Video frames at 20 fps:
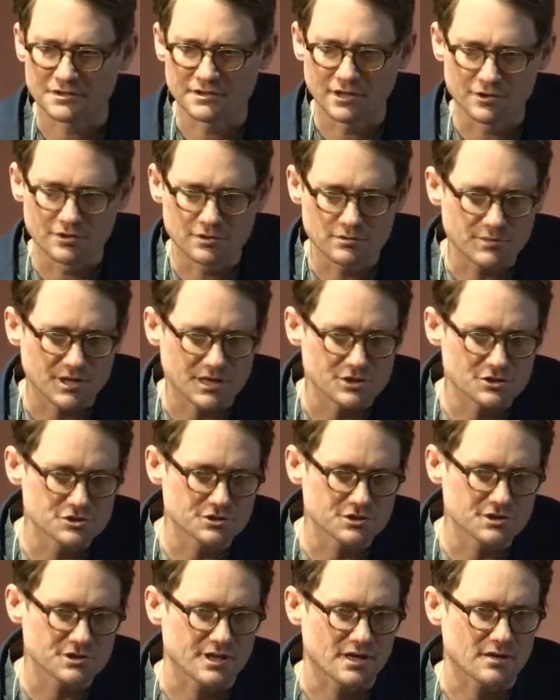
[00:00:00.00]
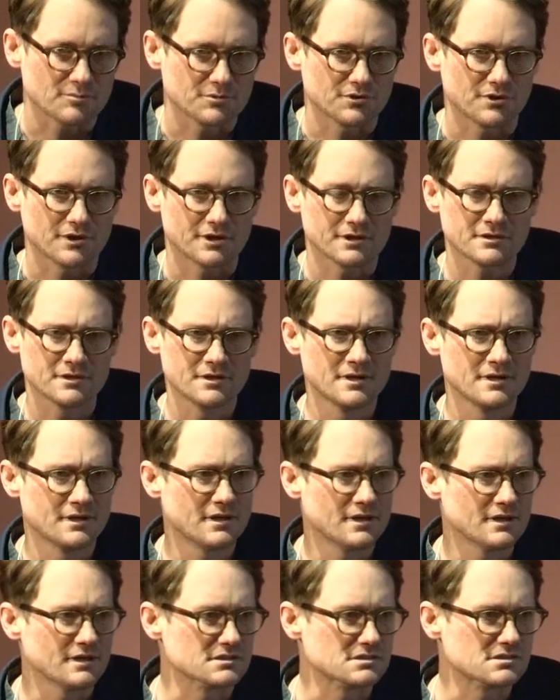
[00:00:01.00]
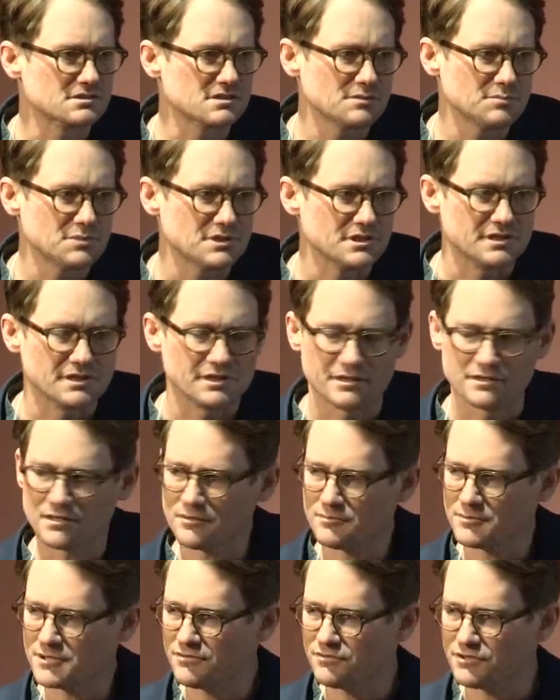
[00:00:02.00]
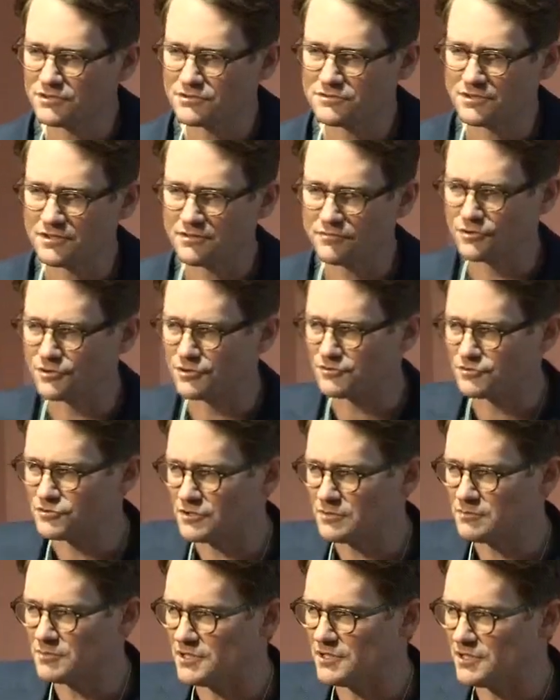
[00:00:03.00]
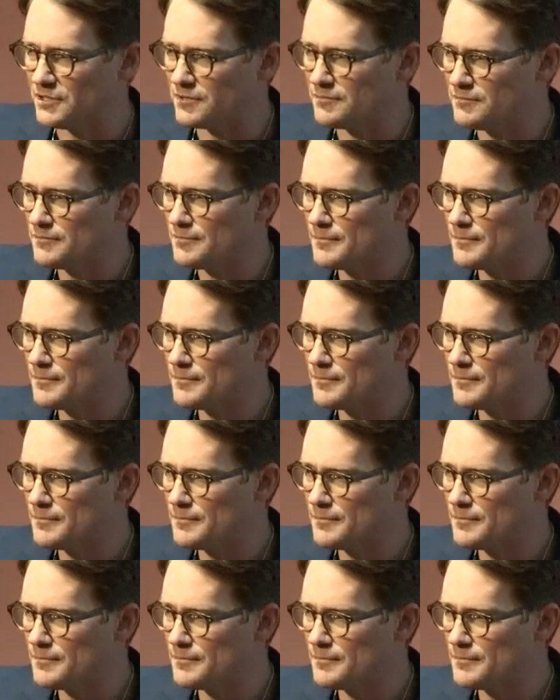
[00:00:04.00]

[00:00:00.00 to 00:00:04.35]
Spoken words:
The other major cannabinoid is CBD. How many of us have heard of CBD?